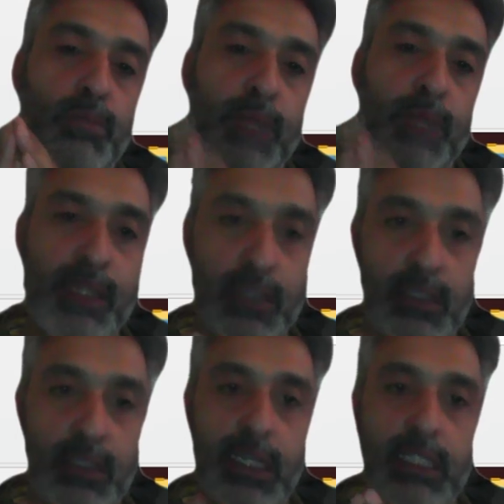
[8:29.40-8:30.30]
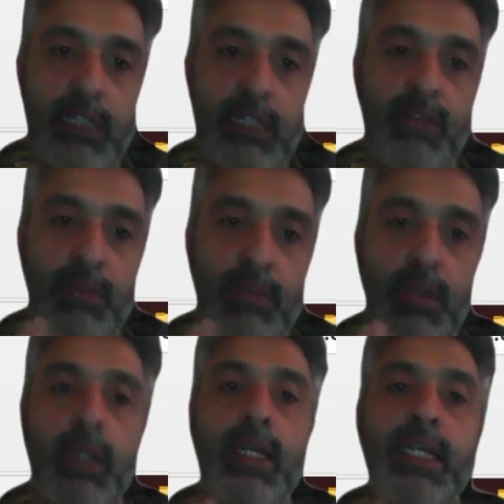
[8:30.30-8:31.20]
methods that are available.
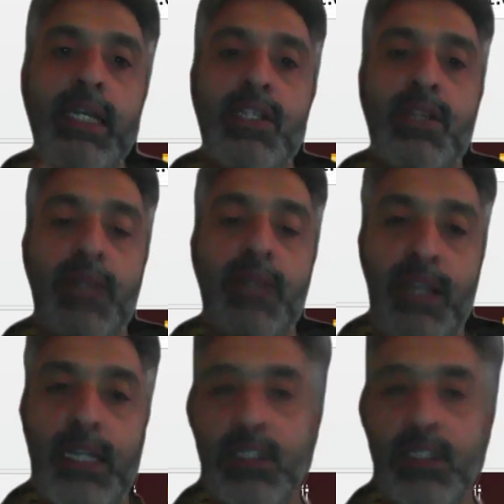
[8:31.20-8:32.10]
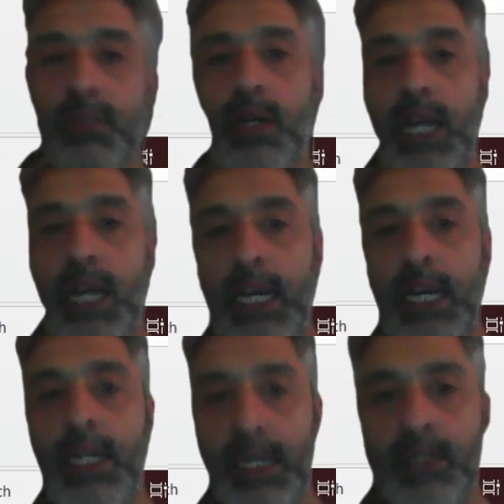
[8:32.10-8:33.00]
Some are direct, some are
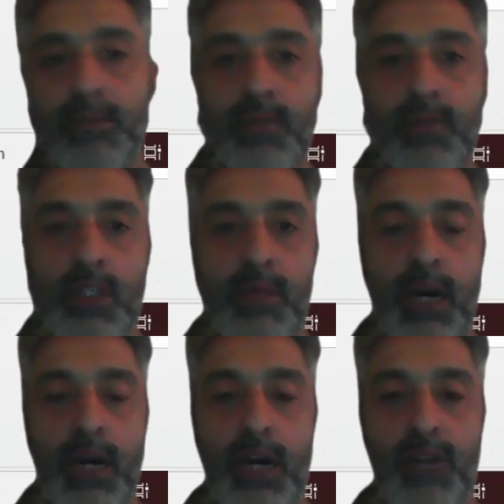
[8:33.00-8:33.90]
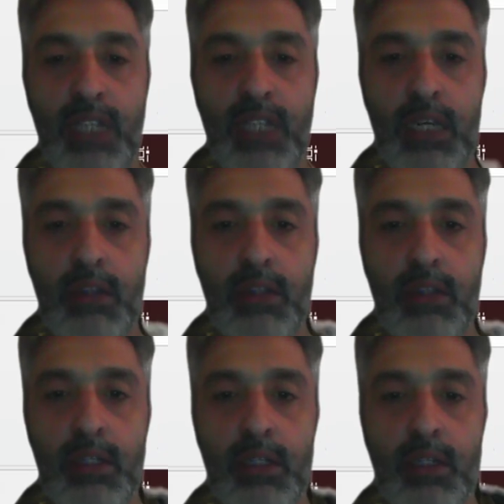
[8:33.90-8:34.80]
indirect, some are within
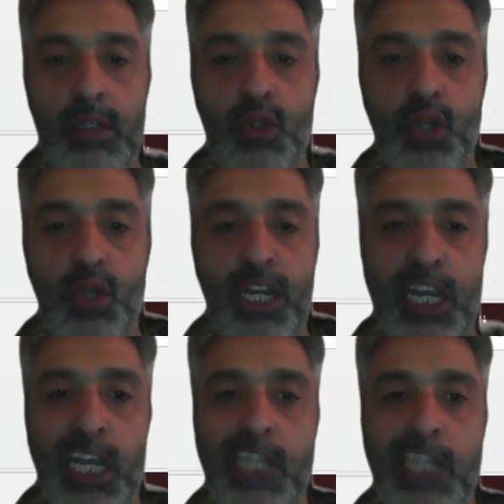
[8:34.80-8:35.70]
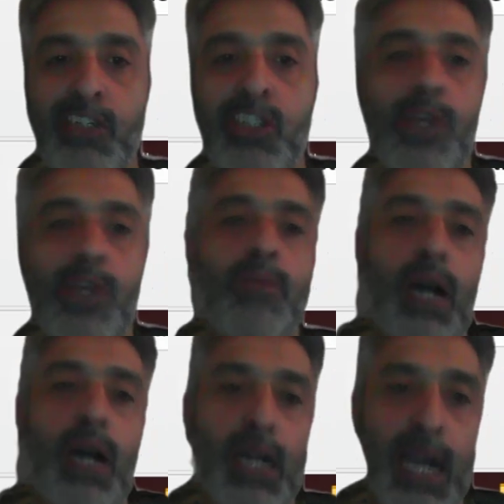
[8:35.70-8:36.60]
the controlling area, some
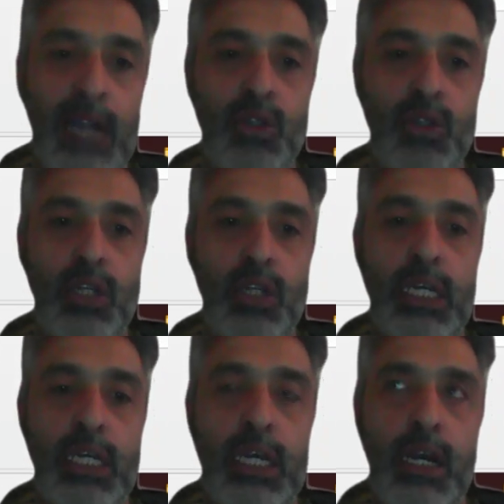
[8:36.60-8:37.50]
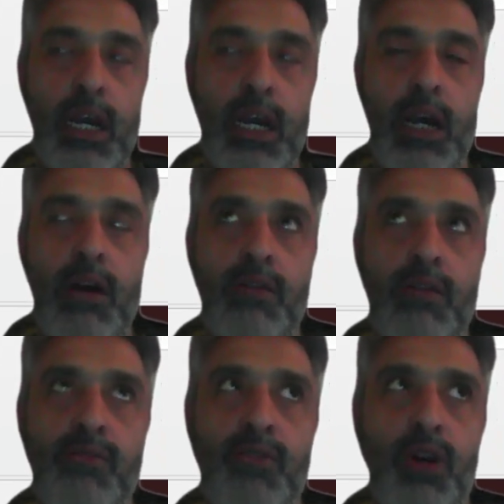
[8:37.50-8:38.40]
actually
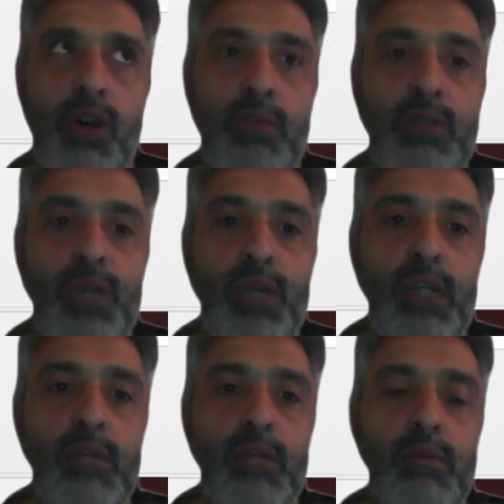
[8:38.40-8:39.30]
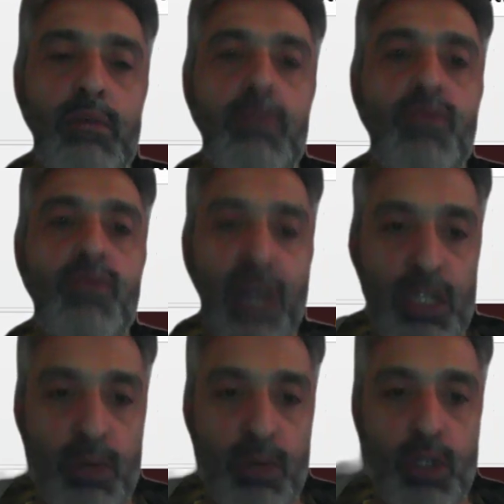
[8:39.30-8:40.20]
fall between
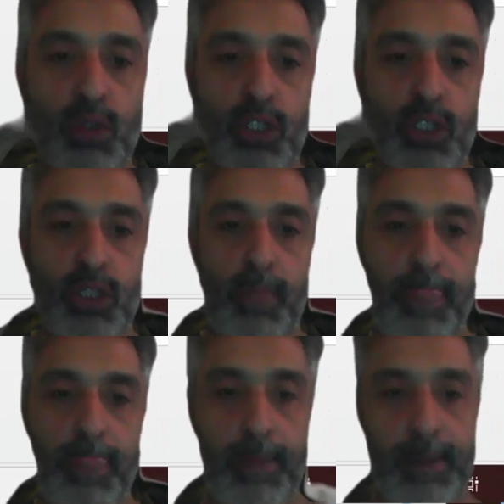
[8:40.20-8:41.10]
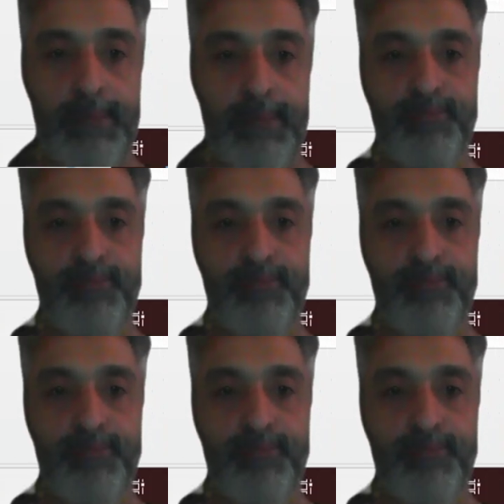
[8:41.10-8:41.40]
various modules. Okay.